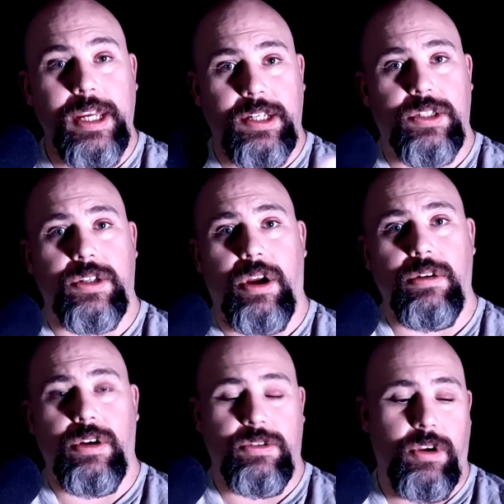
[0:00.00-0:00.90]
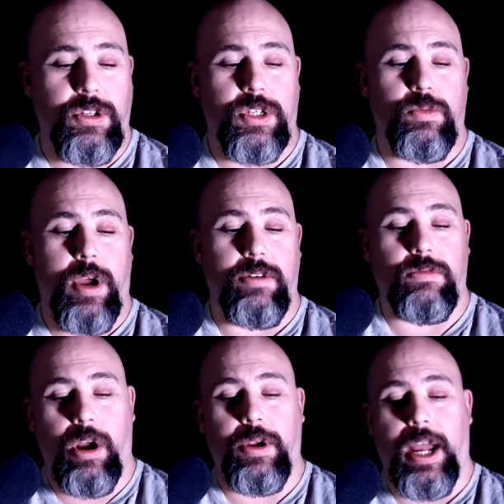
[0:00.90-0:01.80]
so, because I just went,
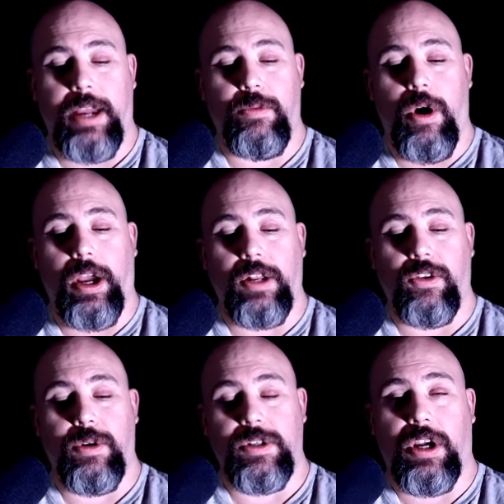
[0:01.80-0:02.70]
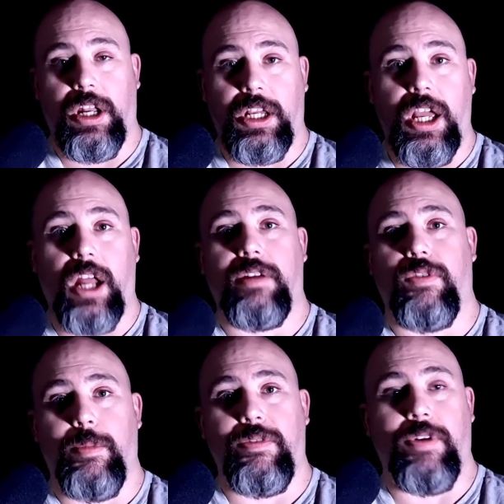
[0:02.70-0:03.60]
okay, what I'm going to do is I'm going to cut it
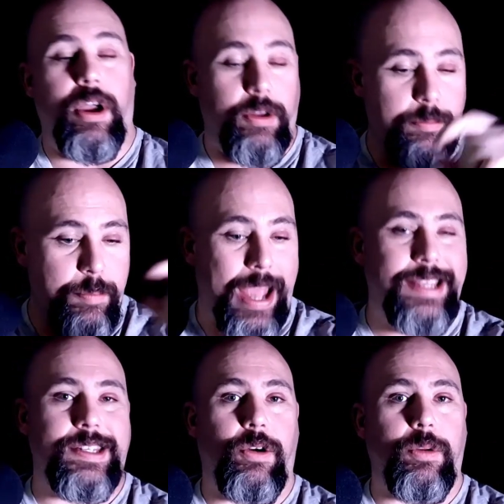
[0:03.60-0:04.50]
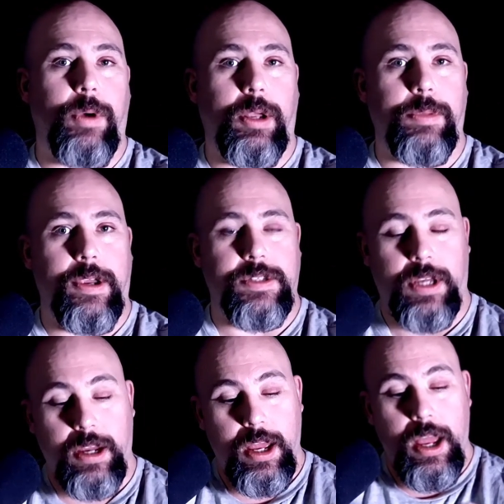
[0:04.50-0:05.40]
from my phone and paste it onto my
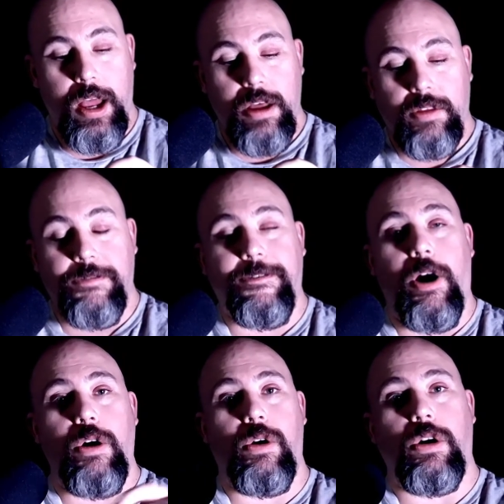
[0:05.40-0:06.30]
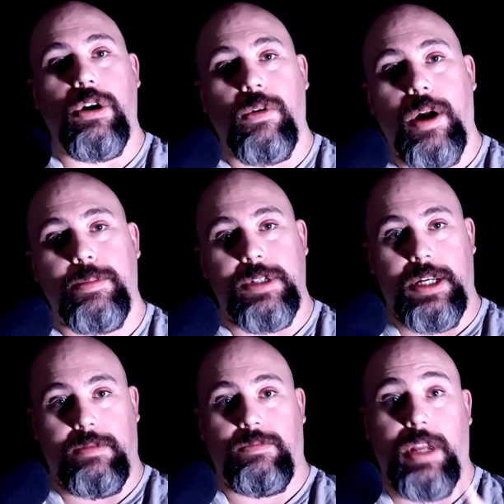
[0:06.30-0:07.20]
computer, the file got
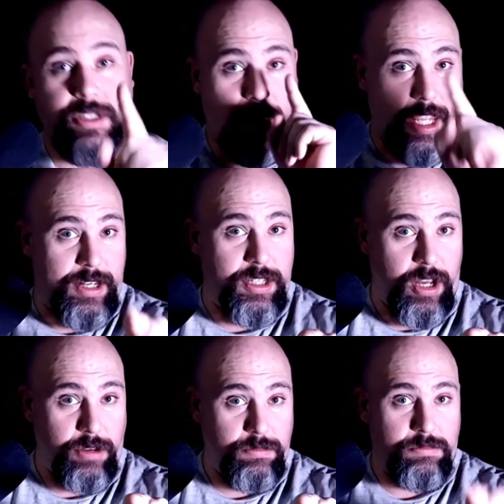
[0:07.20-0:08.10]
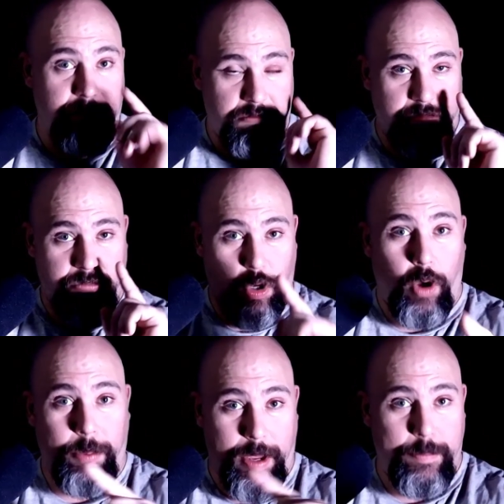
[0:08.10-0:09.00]
corrupted. That's the thing to note.
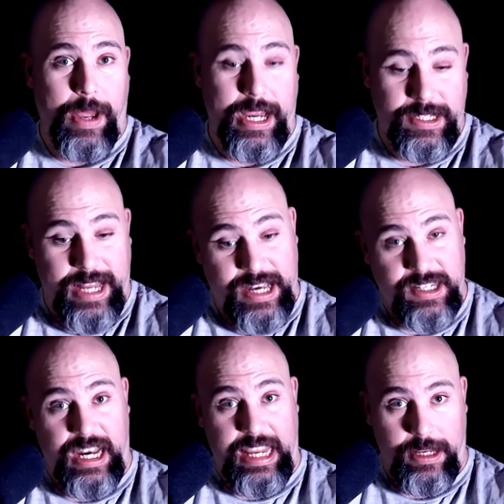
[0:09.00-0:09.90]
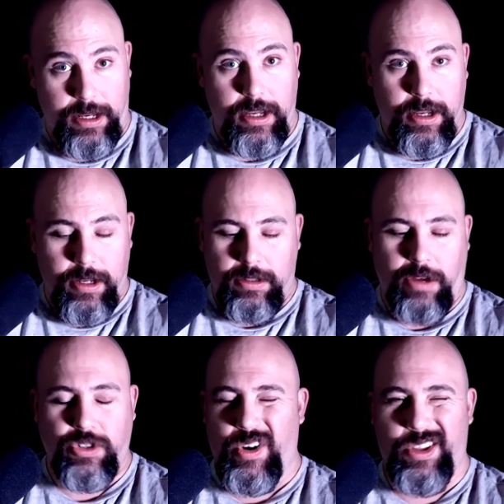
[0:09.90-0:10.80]
Copy and paste, then delete.
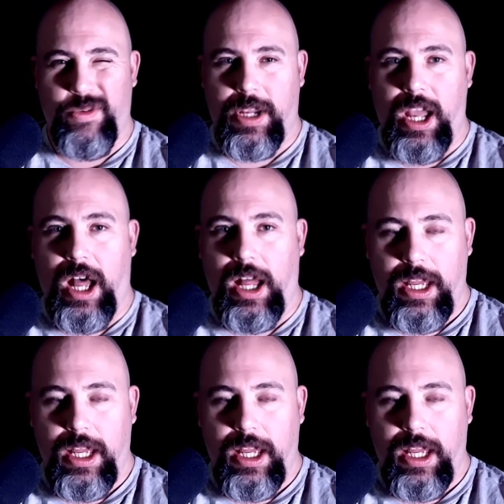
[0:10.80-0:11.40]
Don't try to do a cut.